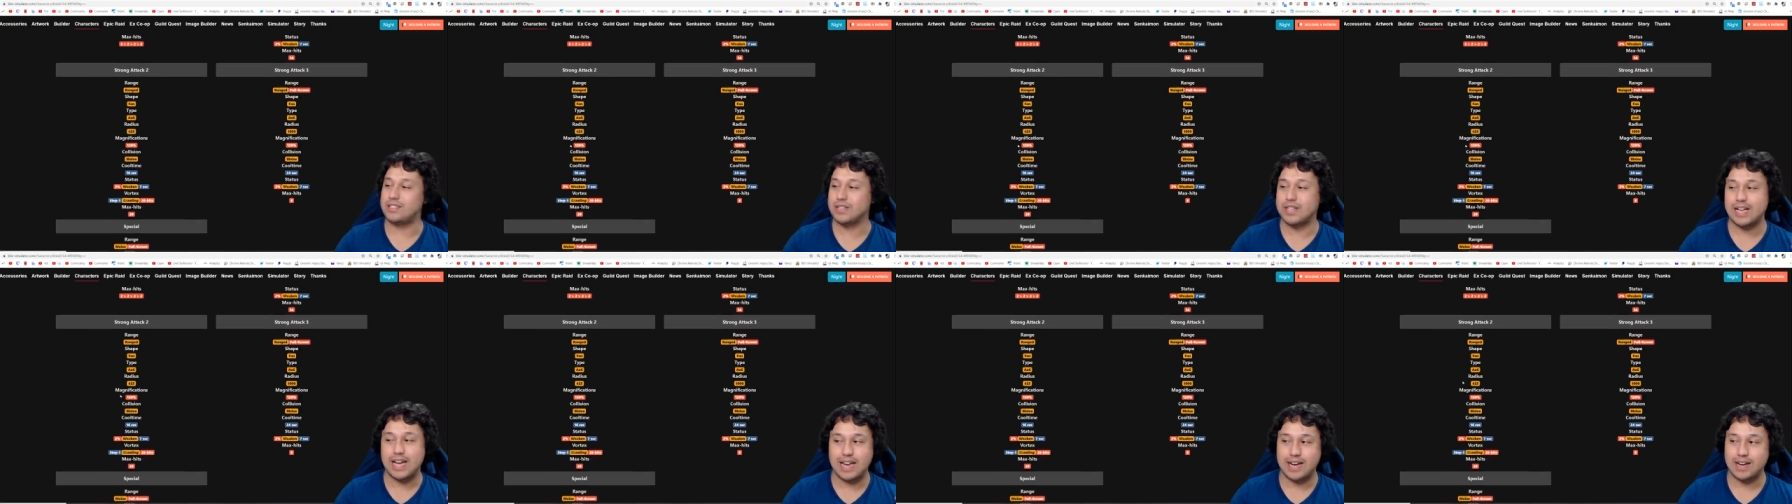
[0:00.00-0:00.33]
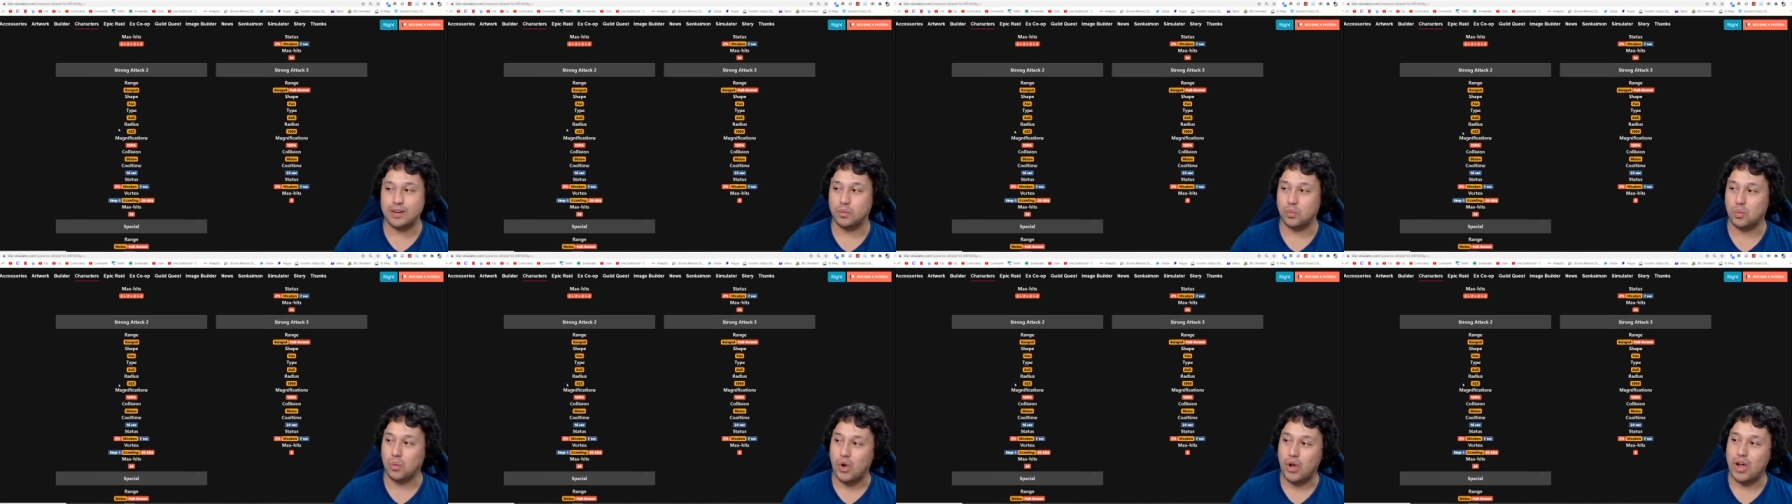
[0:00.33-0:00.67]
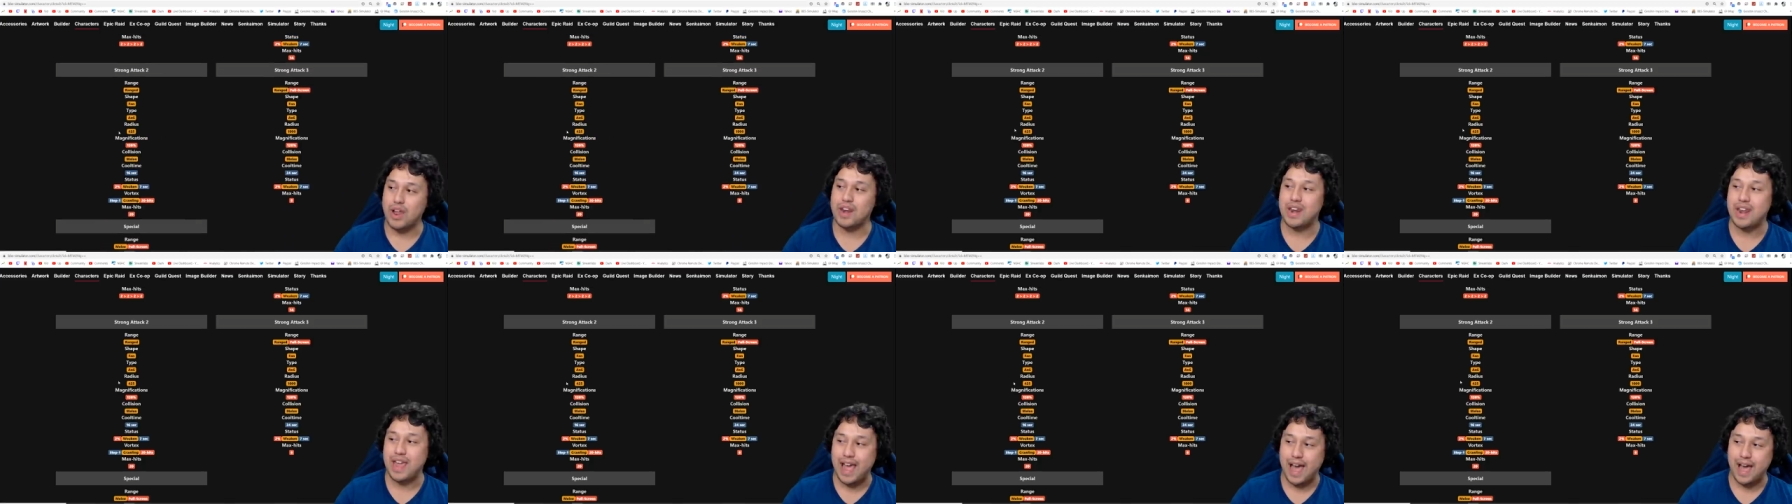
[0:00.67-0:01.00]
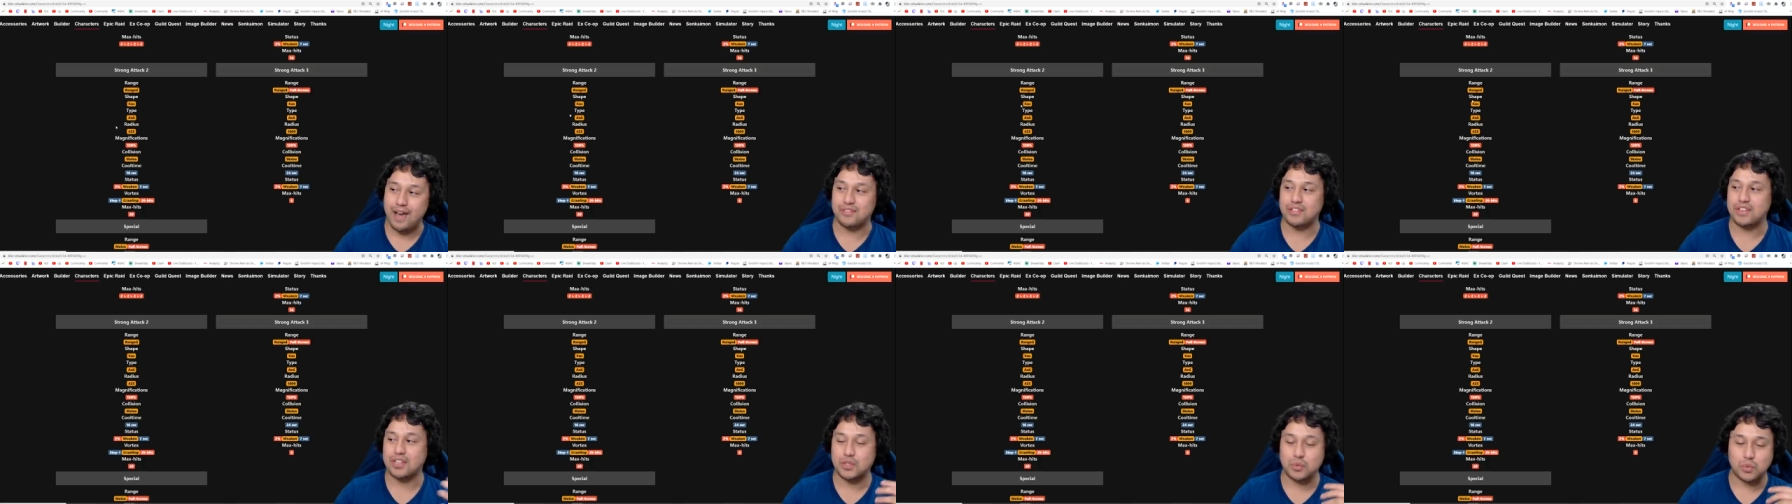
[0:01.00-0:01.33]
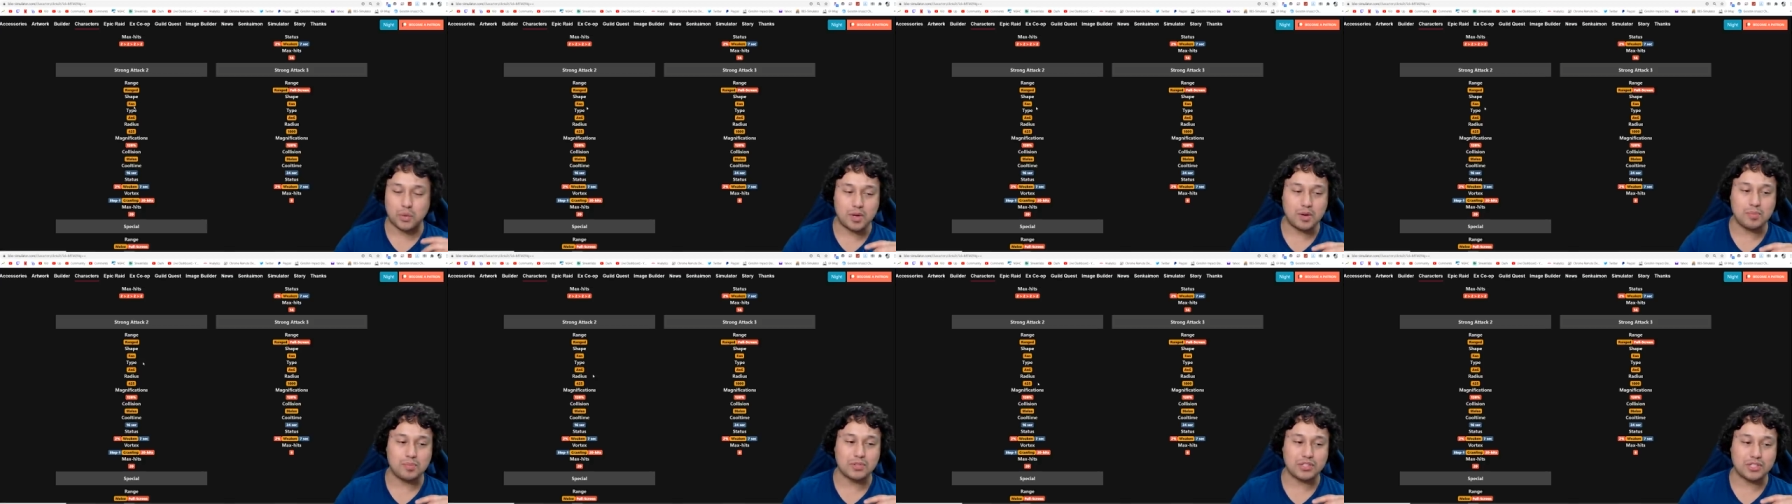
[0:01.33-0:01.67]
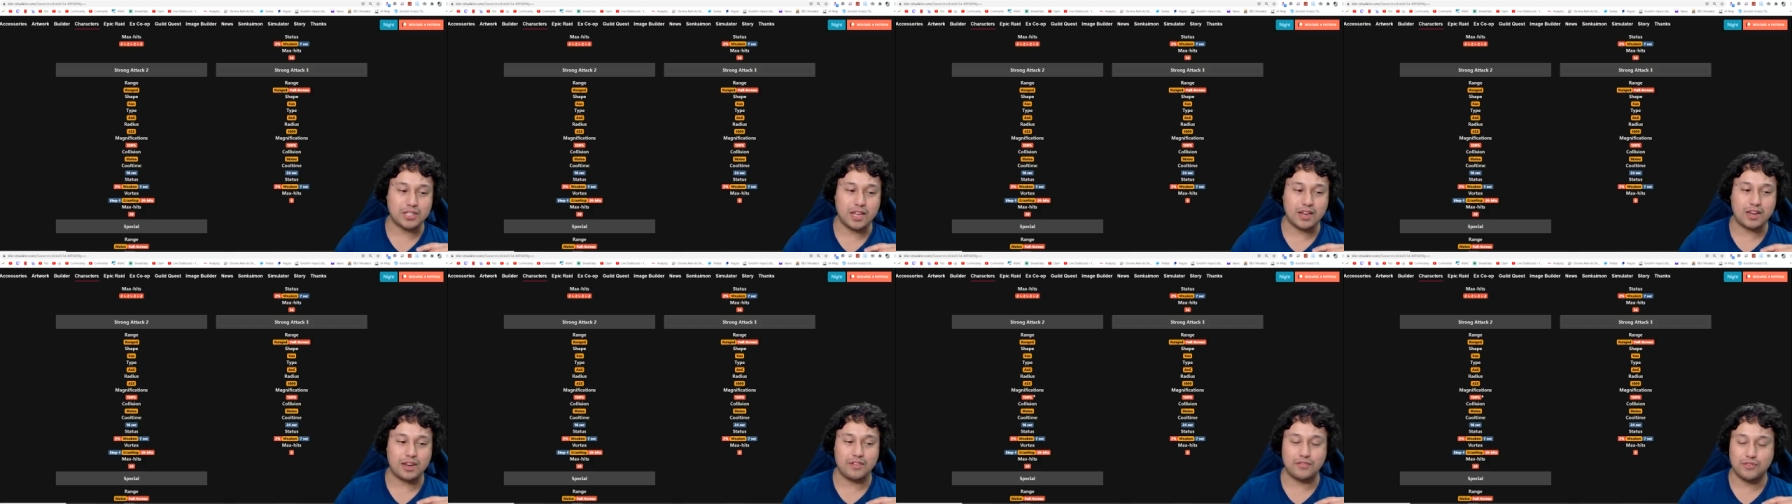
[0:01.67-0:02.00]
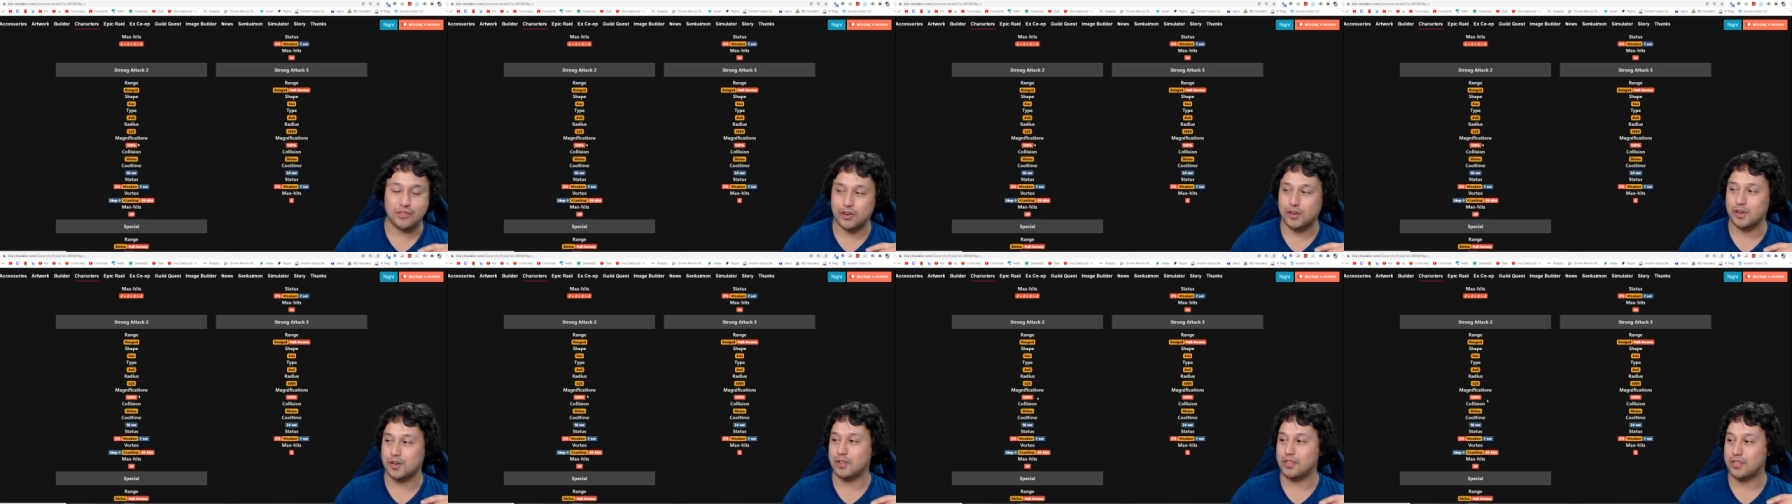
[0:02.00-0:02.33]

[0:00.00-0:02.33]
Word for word: You kind of want Havoc 20% if you're going